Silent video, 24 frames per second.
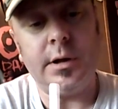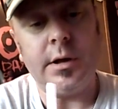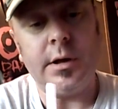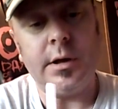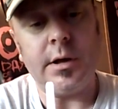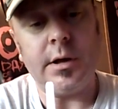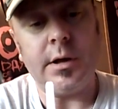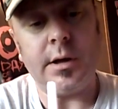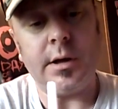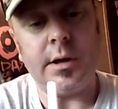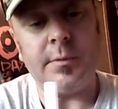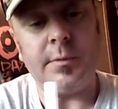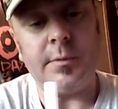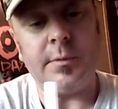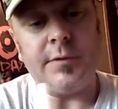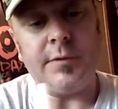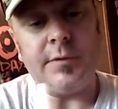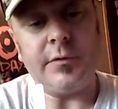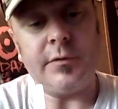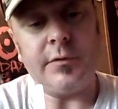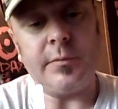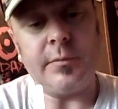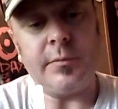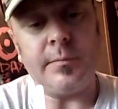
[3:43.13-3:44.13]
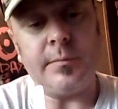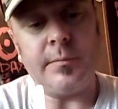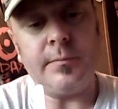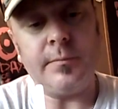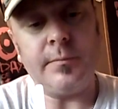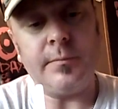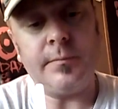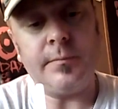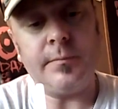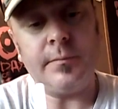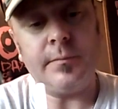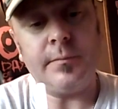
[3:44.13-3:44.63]
leaving some
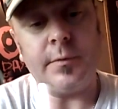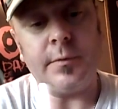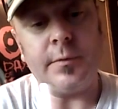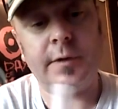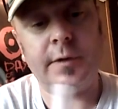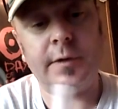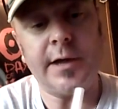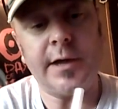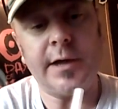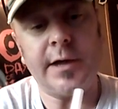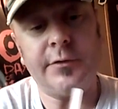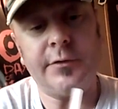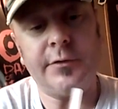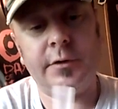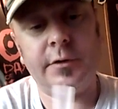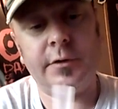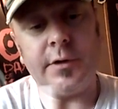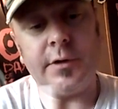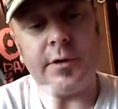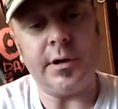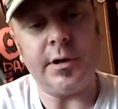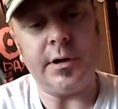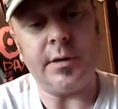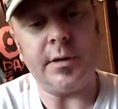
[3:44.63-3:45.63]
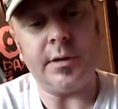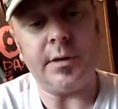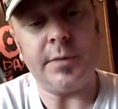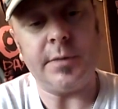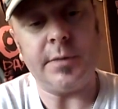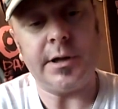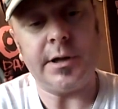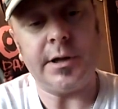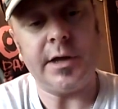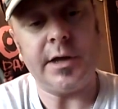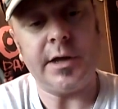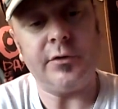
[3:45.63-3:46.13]
glass in the
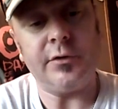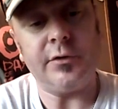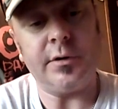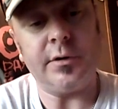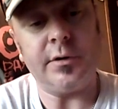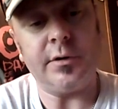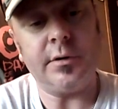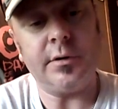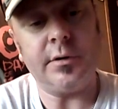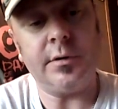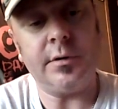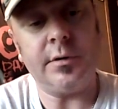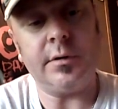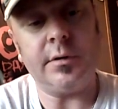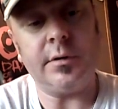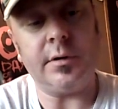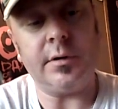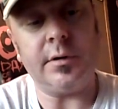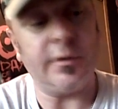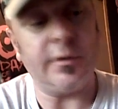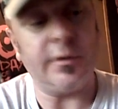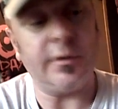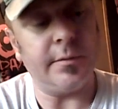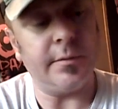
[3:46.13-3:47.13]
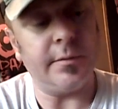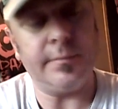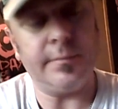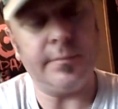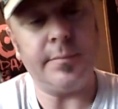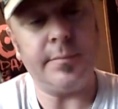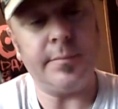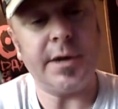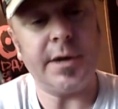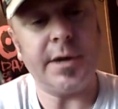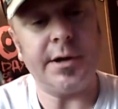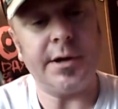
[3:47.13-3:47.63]
medication on the
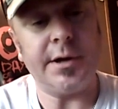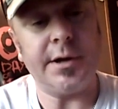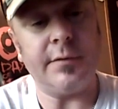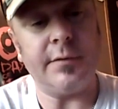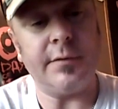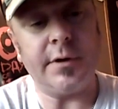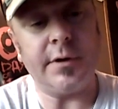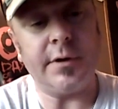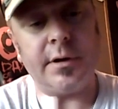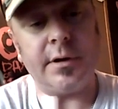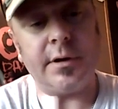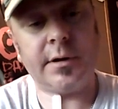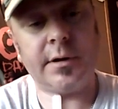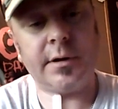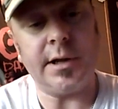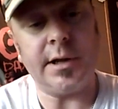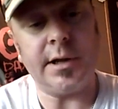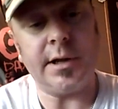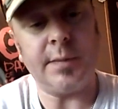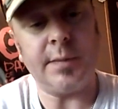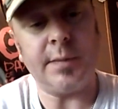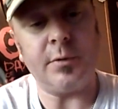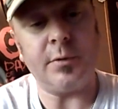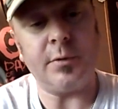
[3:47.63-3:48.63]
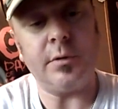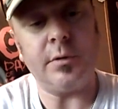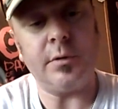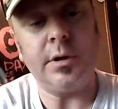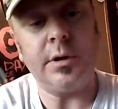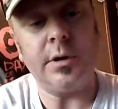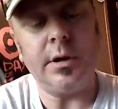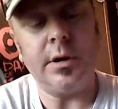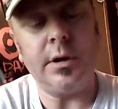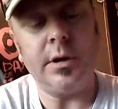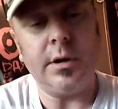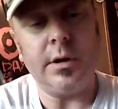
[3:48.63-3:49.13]
body of the ampule.
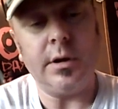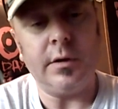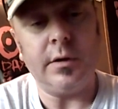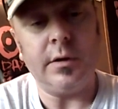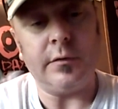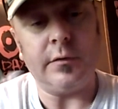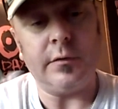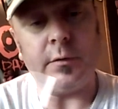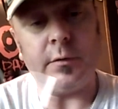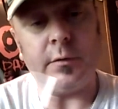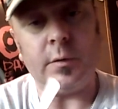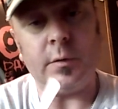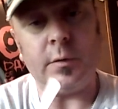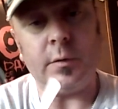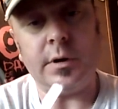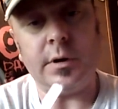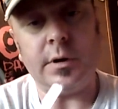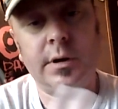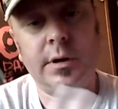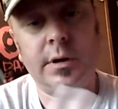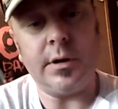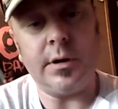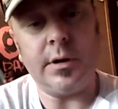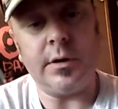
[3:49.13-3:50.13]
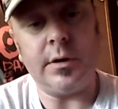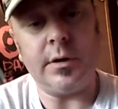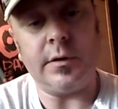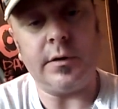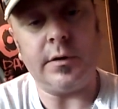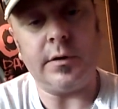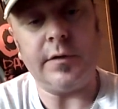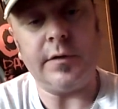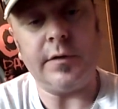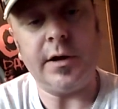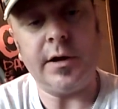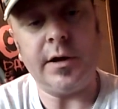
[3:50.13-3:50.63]
So you
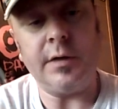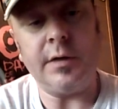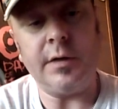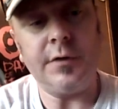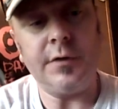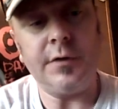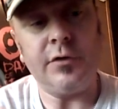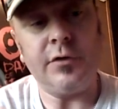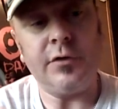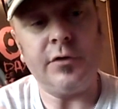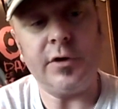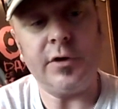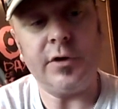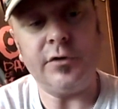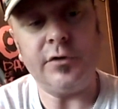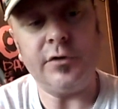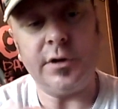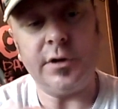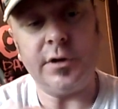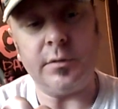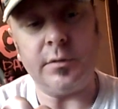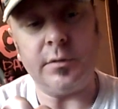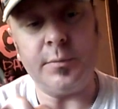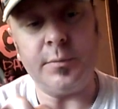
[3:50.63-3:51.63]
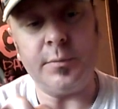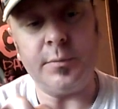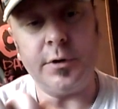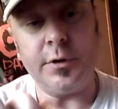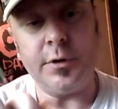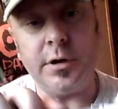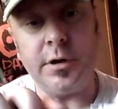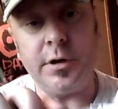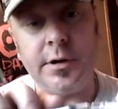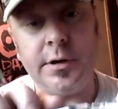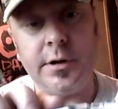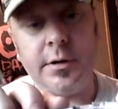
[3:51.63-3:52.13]
can take off the injection needle, put
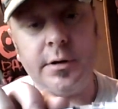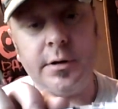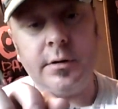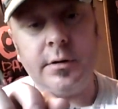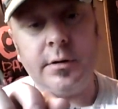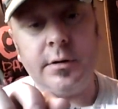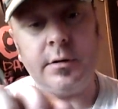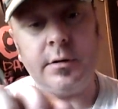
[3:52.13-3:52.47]
on